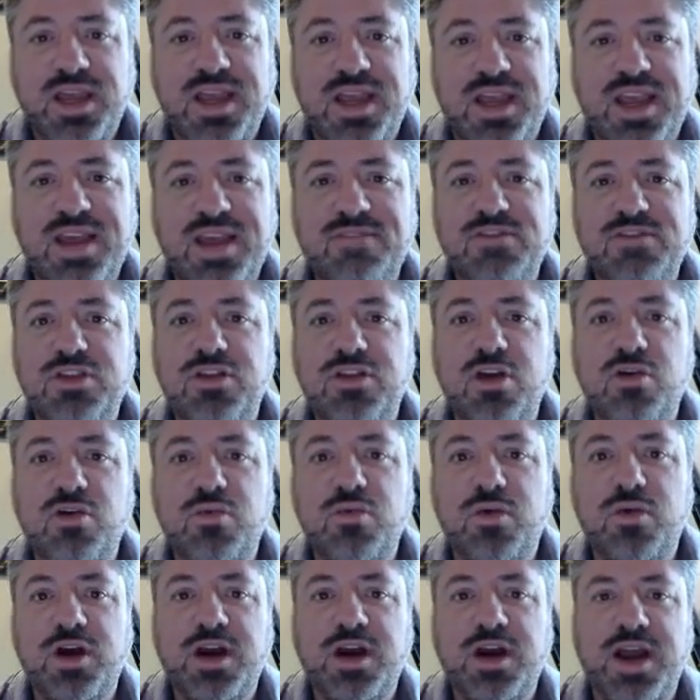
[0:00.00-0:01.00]
Even though
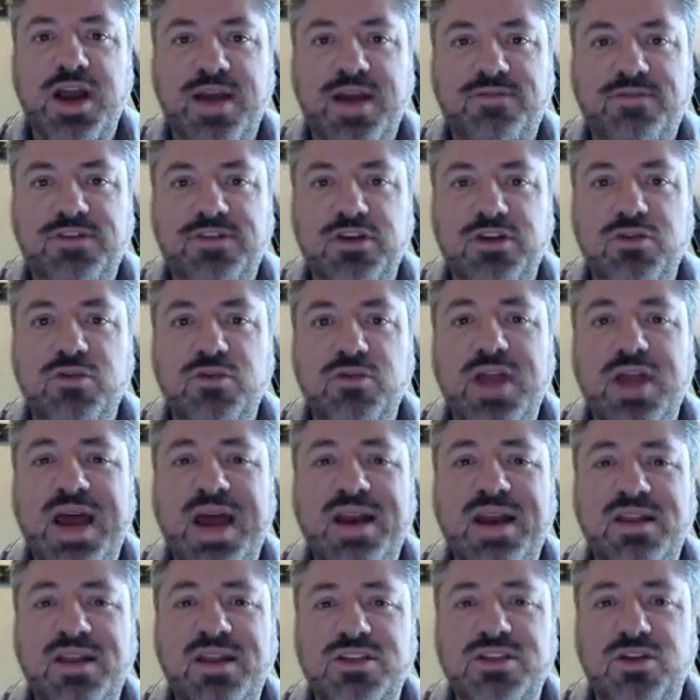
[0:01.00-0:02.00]
we're going to have to do a
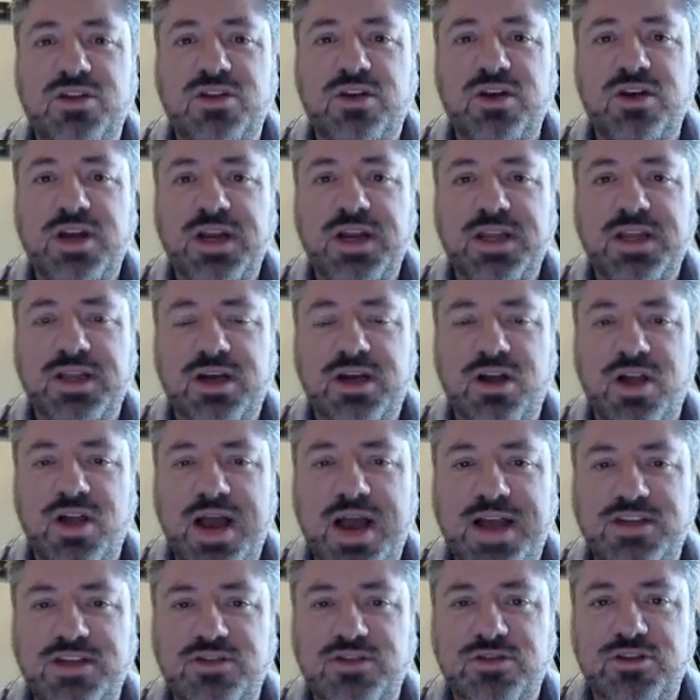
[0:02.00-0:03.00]
lot of this learning in the
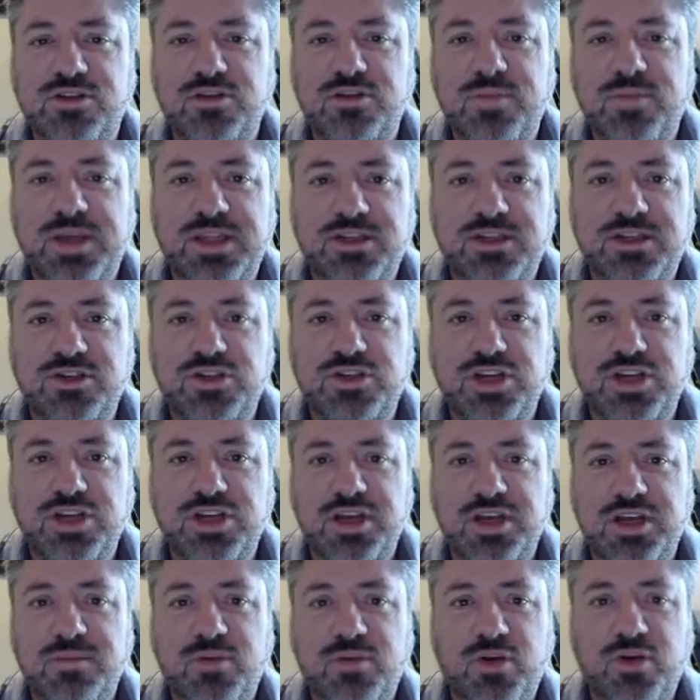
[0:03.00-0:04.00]
classroom, in the
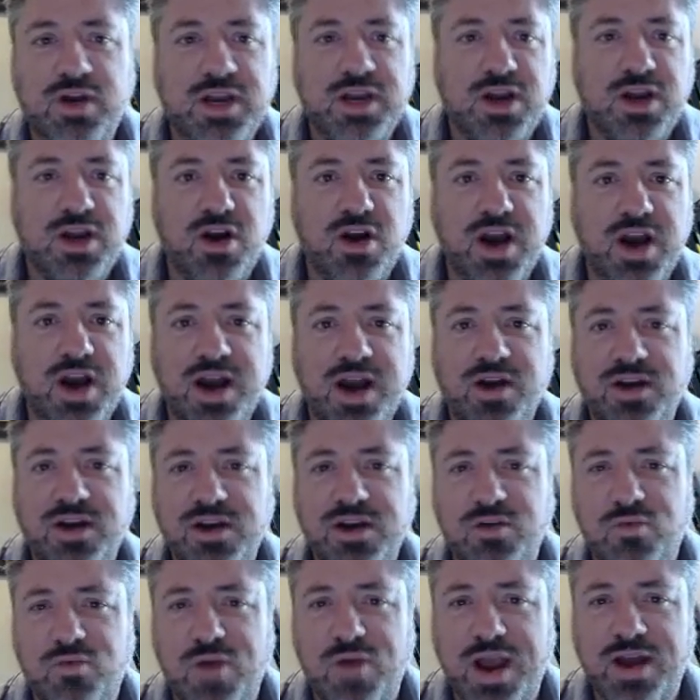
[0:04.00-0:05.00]
gym, or in our
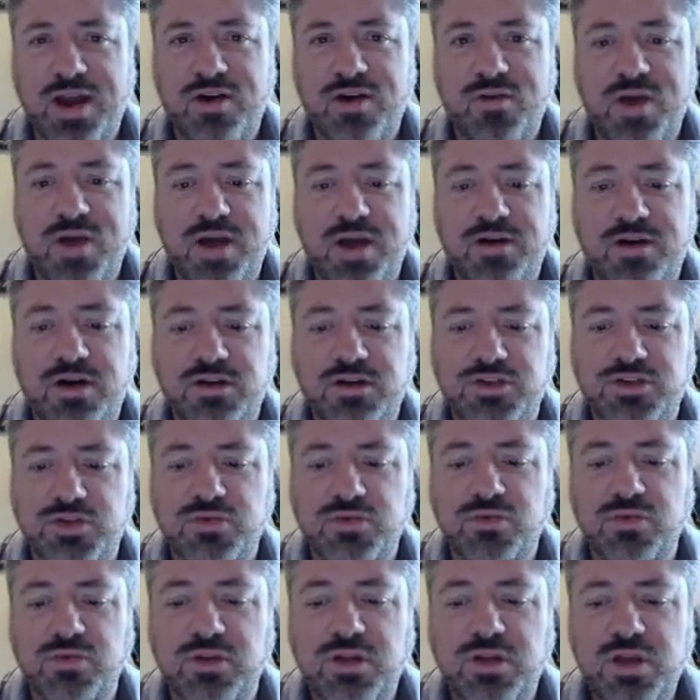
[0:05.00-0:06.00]
area right around our
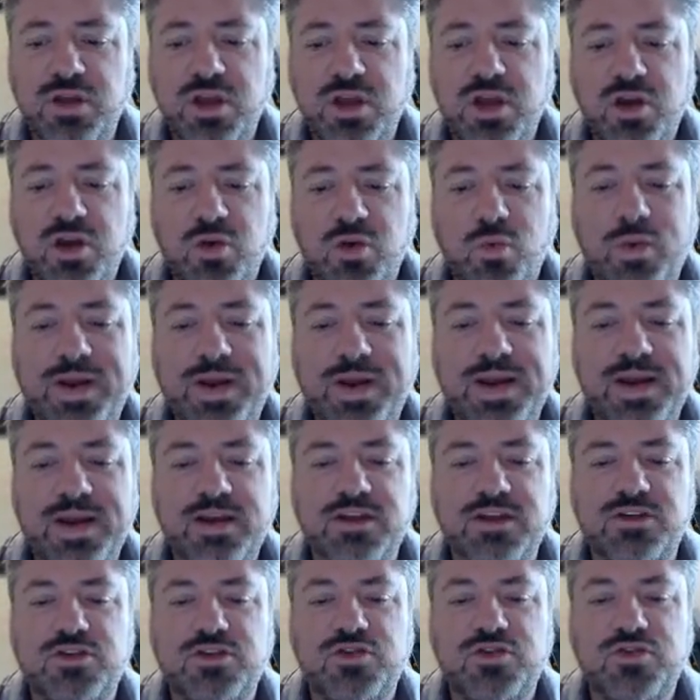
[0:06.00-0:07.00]
school, we need
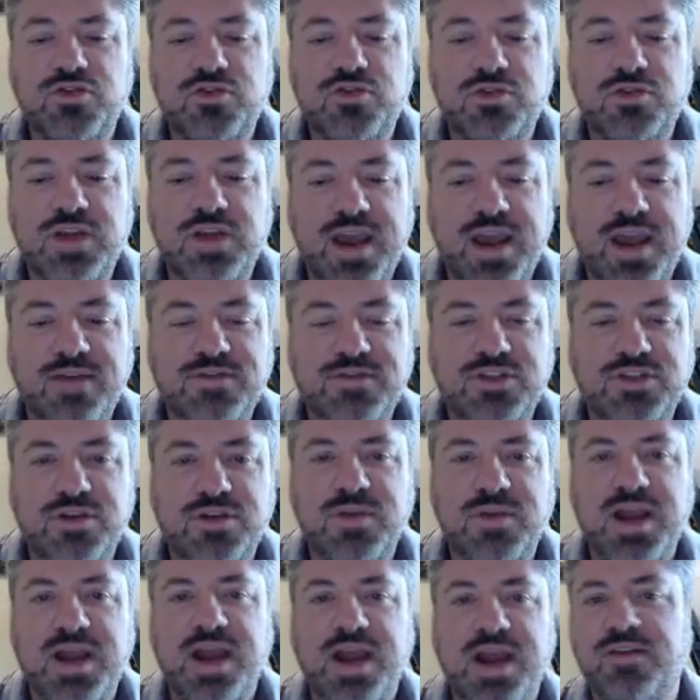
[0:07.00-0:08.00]
to have
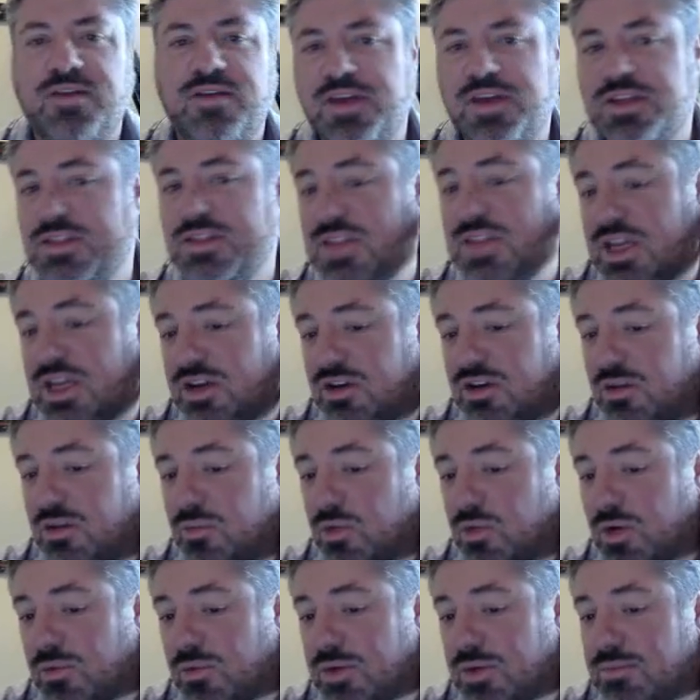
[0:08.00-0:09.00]
some kind of continuum
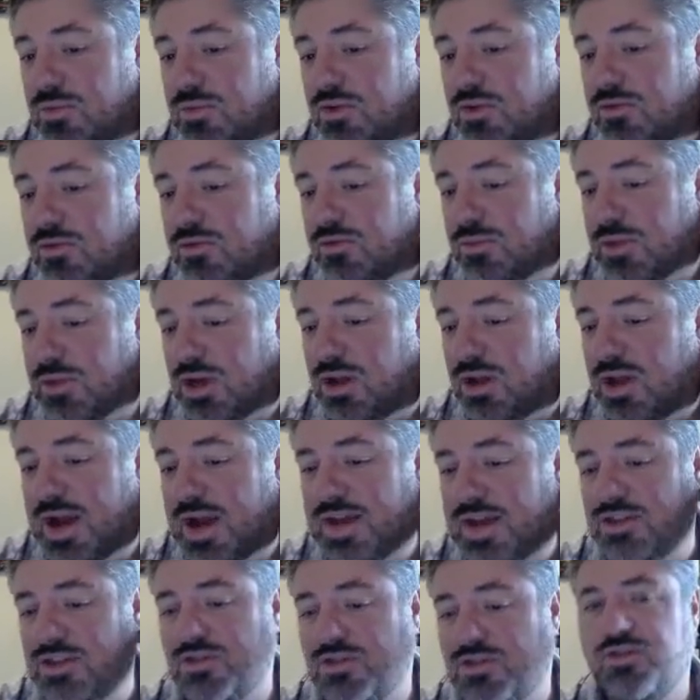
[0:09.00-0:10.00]
where we move from the
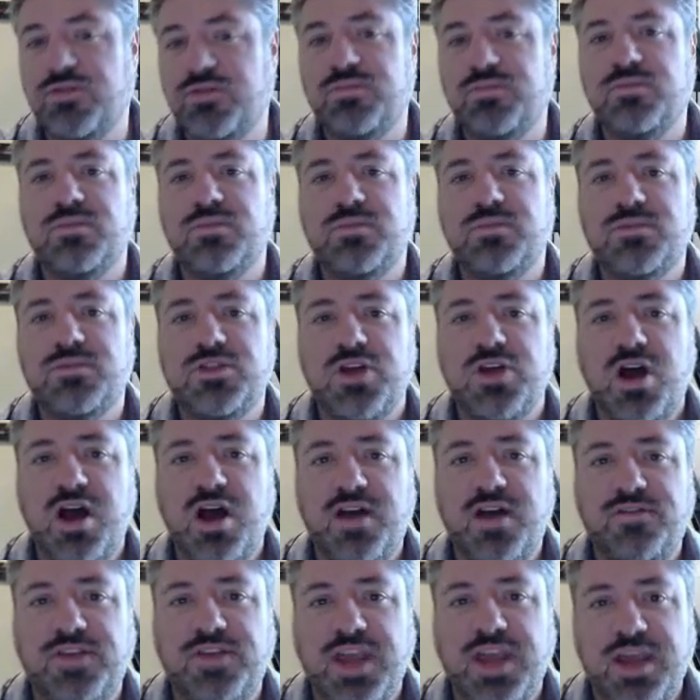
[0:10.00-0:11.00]
classroom to
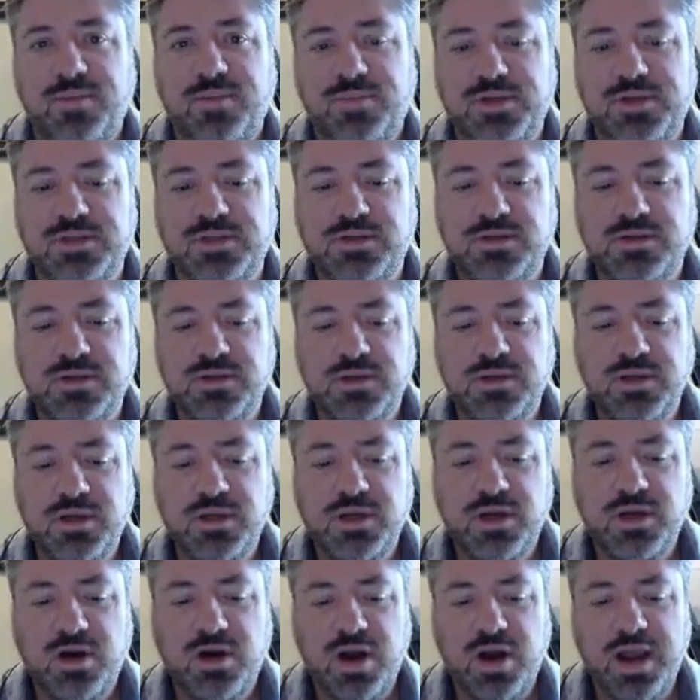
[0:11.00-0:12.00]
off campus,
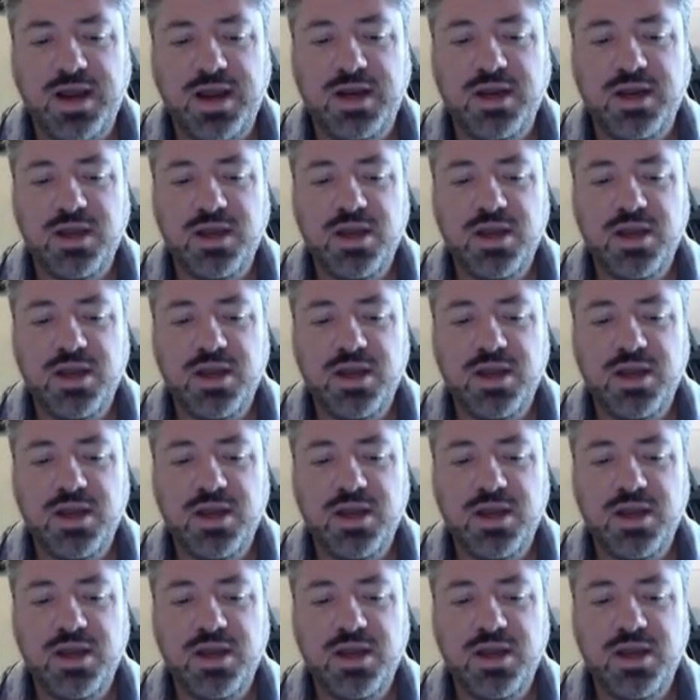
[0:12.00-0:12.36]
right?